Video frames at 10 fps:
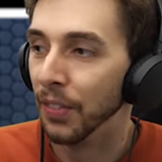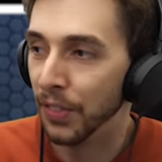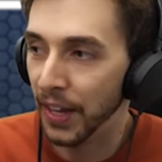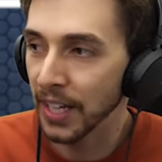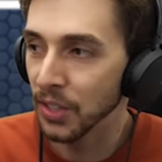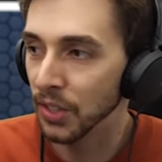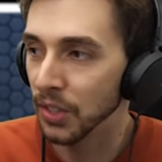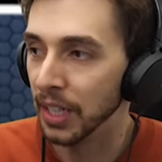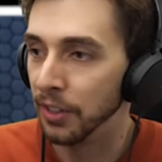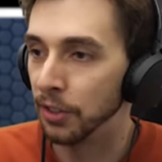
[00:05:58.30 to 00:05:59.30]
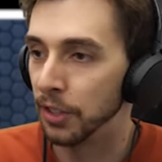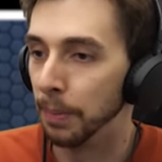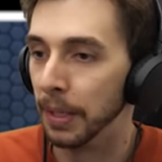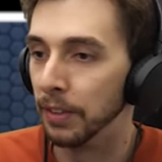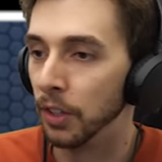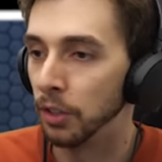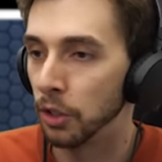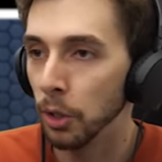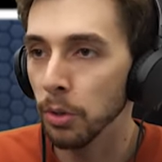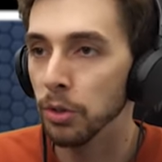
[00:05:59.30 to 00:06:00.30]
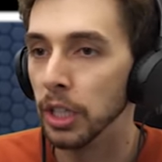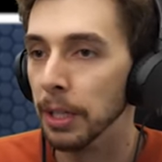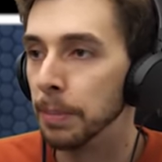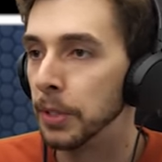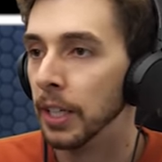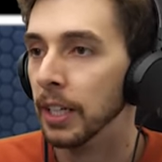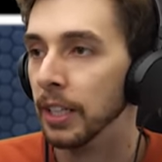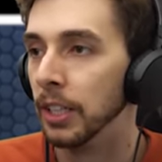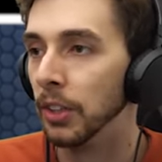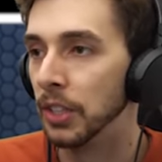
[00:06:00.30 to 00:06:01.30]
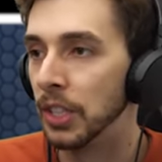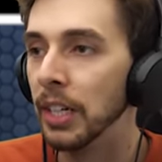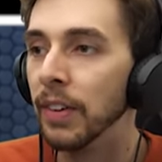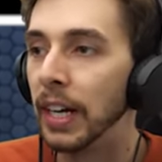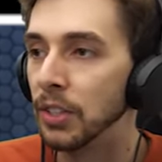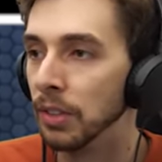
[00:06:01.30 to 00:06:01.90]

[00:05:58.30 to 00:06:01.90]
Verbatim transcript: This is an interesting bit. You've got two Jeeps. You've got the T-Rex